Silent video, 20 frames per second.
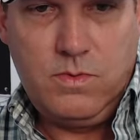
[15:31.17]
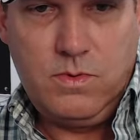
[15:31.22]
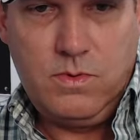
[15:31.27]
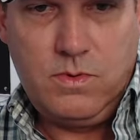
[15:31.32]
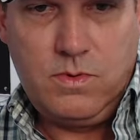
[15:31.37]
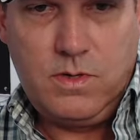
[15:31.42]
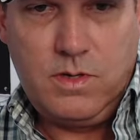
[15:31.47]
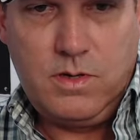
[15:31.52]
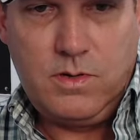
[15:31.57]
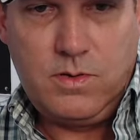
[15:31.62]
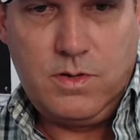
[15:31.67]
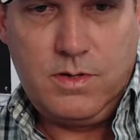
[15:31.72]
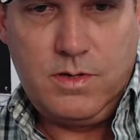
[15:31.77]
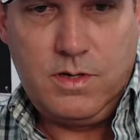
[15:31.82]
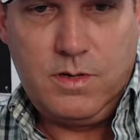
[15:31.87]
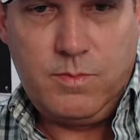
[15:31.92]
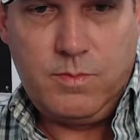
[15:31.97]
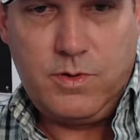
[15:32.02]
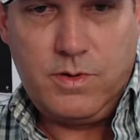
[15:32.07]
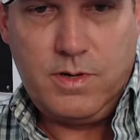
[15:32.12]
We'll go to
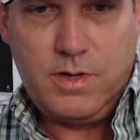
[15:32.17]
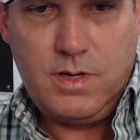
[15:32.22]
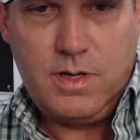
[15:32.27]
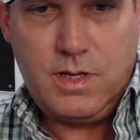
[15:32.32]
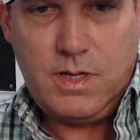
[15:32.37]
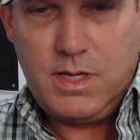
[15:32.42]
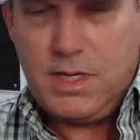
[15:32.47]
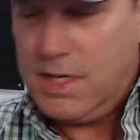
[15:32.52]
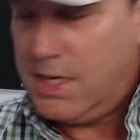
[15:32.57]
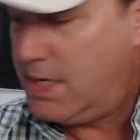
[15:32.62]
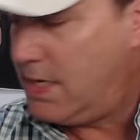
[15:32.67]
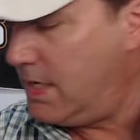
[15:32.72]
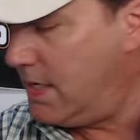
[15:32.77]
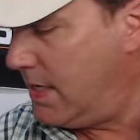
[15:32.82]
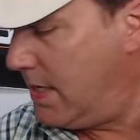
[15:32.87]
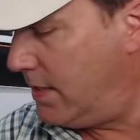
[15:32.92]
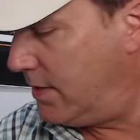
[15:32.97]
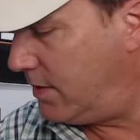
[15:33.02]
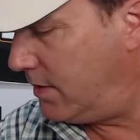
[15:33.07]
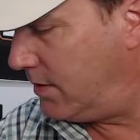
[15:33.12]
number
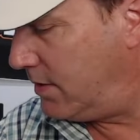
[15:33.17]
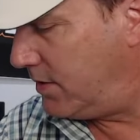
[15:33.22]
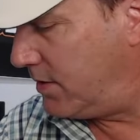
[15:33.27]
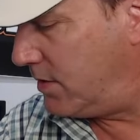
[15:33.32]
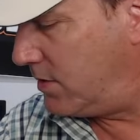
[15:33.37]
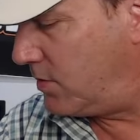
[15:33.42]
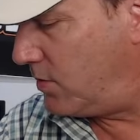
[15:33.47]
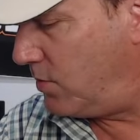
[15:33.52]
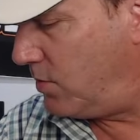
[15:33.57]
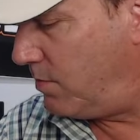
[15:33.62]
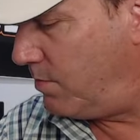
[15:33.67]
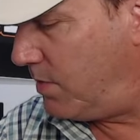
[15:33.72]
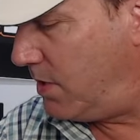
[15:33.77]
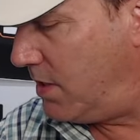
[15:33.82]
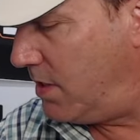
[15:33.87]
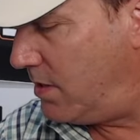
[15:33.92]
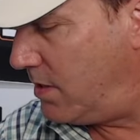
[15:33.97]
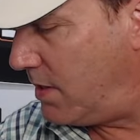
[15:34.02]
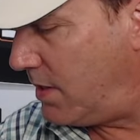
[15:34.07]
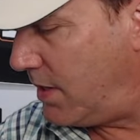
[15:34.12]
8, and this is going to
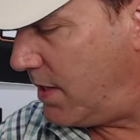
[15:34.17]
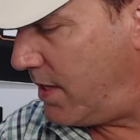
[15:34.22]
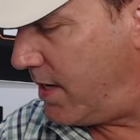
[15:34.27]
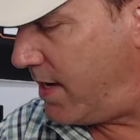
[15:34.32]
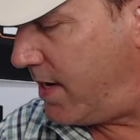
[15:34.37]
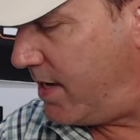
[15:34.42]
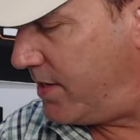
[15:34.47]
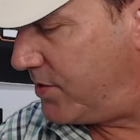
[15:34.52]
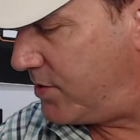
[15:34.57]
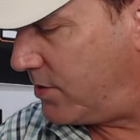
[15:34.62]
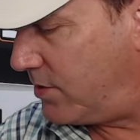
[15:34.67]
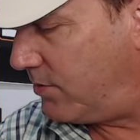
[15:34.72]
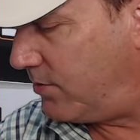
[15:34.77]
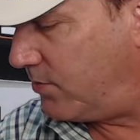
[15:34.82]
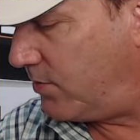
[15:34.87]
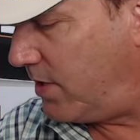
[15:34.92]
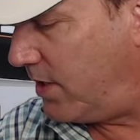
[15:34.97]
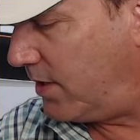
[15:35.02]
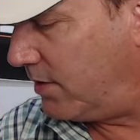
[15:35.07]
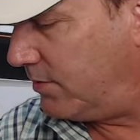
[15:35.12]
be the last
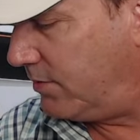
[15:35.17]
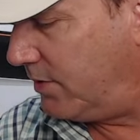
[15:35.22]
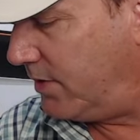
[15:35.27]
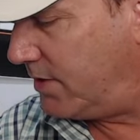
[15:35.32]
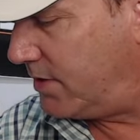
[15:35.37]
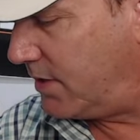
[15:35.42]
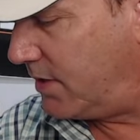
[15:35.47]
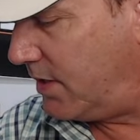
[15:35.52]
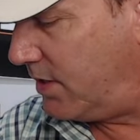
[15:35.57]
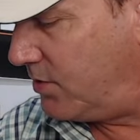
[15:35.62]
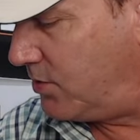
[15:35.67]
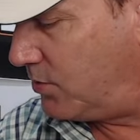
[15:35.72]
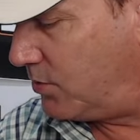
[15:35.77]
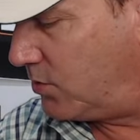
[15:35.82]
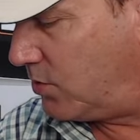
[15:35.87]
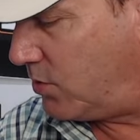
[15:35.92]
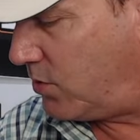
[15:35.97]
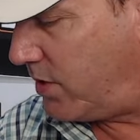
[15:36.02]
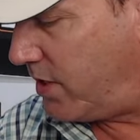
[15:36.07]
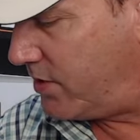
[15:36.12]
regularly
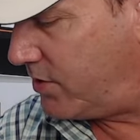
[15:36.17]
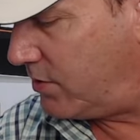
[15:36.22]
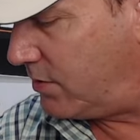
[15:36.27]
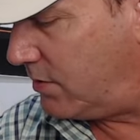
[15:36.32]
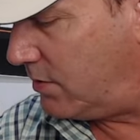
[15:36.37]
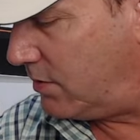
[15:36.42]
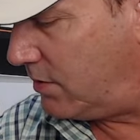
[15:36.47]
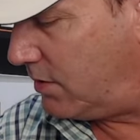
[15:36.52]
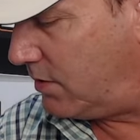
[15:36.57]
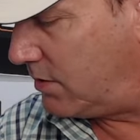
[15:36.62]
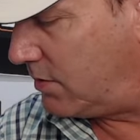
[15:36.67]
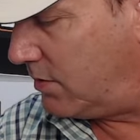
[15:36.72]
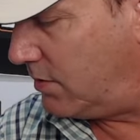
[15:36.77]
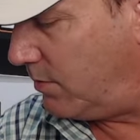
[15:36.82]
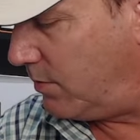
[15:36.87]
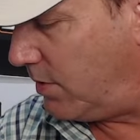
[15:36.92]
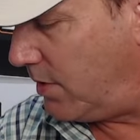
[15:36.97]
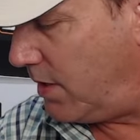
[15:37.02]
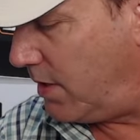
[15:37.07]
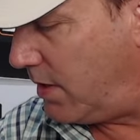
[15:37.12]
scheduled question, is
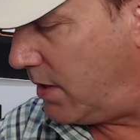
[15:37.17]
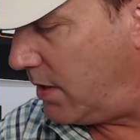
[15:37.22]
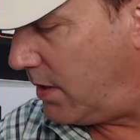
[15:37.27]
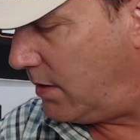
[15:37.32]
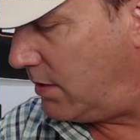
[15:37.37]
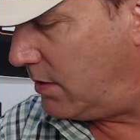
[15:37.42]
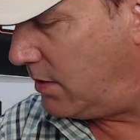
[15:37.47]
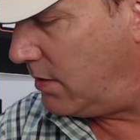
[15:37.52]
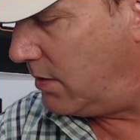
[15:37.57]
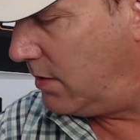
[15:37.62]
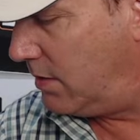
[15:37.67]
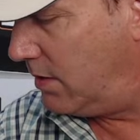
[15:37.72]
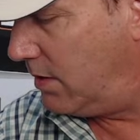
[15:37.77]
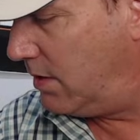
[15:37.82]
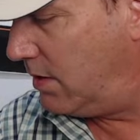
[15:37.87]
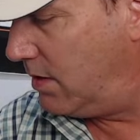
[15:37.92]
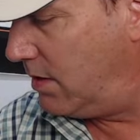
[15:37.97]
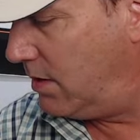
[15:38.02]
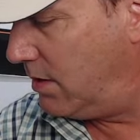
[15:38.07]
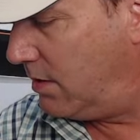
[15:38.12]
number 8.
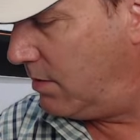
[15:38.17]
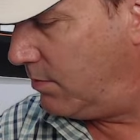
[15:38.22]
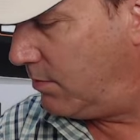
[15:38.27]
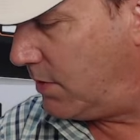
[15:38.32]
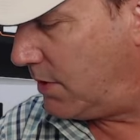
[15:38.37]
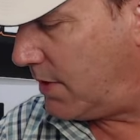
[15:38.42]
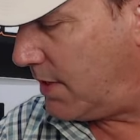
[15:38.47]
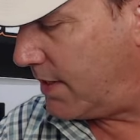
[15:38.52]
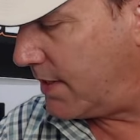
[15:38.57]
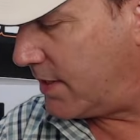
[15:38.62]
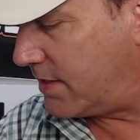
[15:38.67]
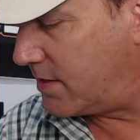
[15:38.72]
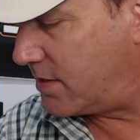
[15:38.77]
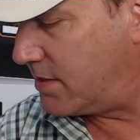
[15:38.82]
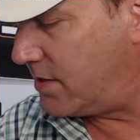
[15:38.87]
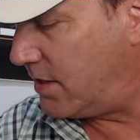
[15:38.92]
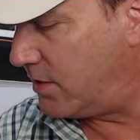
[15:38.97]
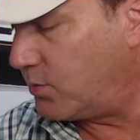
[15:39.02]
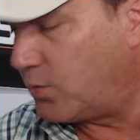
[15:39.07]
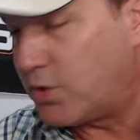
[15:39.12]
But like I
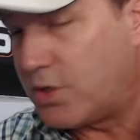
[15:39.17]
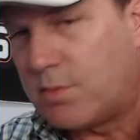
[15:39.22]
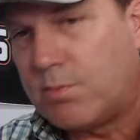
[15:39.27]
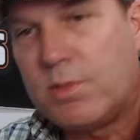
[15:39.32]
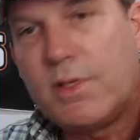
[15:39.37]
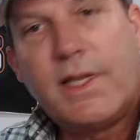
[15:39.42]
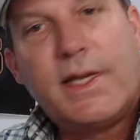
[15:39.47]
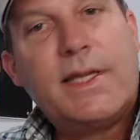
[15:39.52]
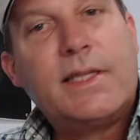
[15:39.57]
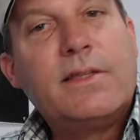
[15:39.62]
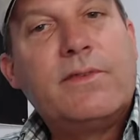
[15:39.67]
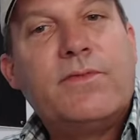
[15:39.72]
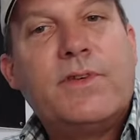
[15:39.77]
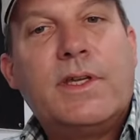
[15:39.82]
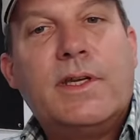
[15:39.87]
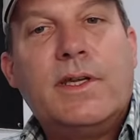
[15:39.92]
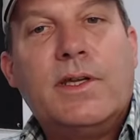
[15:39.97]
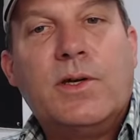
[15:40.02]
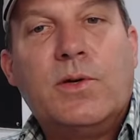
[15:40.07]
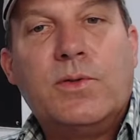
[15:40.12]
said, we're splitting the
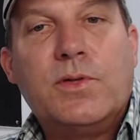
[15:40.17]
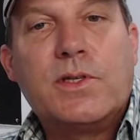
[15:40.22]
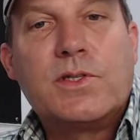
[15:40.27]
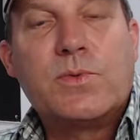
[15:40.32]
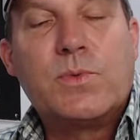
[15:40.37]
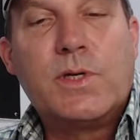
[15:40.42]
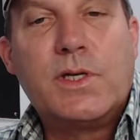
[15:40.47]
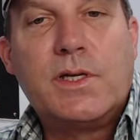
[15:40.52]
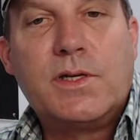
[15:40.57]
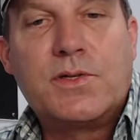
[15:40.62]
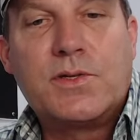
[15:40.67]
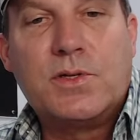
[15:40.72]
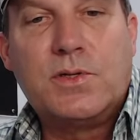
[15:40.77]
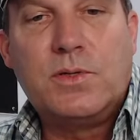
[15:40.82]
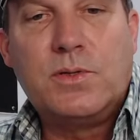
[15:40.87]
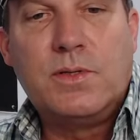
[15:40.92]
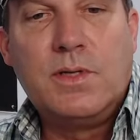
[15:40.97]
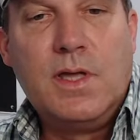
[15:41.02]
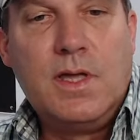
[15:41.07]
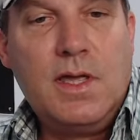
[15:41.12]
video this week,
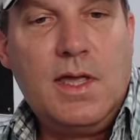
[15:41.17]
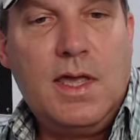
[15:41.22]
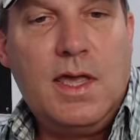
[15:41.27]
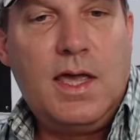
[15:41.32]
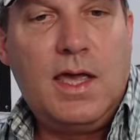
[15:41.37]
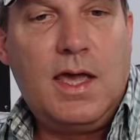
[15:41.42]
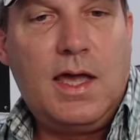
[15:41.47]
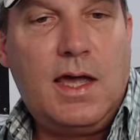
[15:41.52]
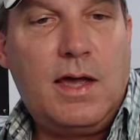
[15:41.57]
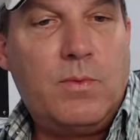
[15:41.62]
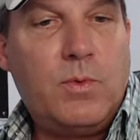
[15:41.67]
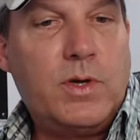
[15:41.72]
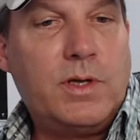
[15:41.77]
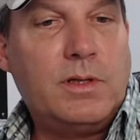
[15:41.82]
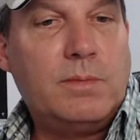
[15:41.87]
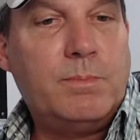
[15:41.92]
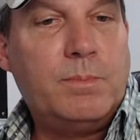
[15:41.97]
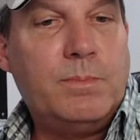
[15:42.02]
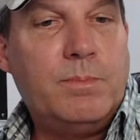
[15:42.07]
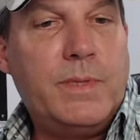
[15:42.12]
so I
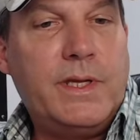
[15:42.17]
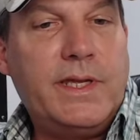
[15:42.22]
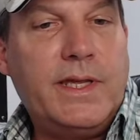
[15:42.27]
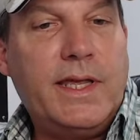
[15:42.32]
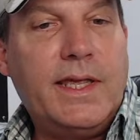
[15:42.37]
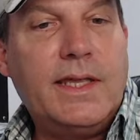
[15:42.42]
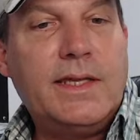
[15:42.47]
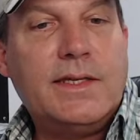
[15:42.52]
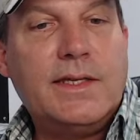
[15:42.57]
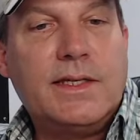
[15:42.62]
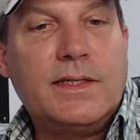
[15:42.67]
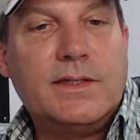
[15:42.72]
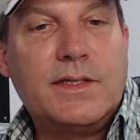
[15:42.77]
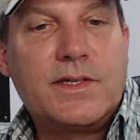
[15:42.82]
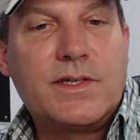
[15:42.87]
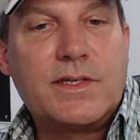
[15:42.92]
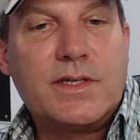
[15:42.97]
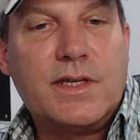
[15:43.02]
will be ending this